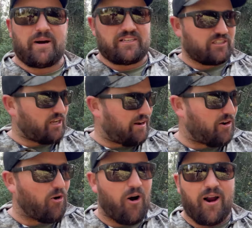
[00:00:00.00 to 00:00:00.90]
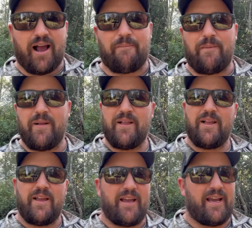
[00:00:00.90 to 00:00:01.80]
I just had a gong up.
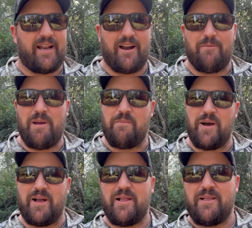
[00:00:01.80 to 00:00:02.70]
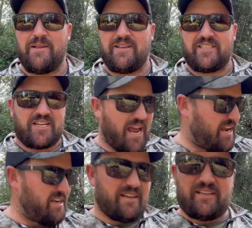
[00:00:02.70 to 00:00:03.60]
And I remember
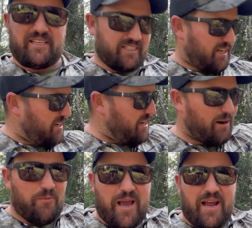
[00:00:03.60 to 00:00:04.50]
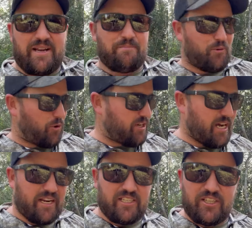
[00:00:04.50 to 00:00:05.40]
Stan, he's a little man. He brought
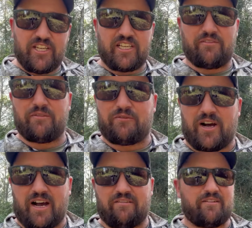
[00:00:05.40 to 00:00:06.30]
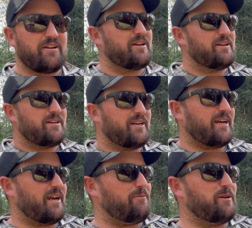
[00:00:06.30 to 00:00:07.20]
out his 375
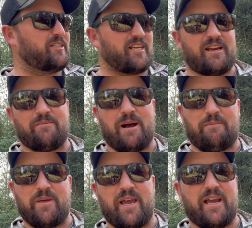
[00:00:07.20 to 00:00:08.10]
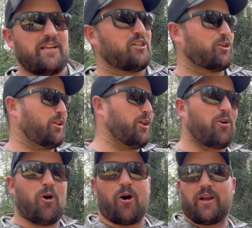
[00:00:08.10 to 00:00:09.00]
and we set him up there, and he shot the
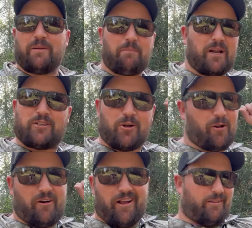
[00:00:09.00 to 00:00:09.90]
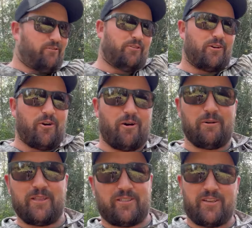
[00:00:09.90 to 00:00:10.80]
gong and he punched a hole right through the gong
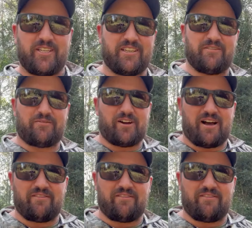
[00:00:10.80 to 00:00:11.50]
with his 375.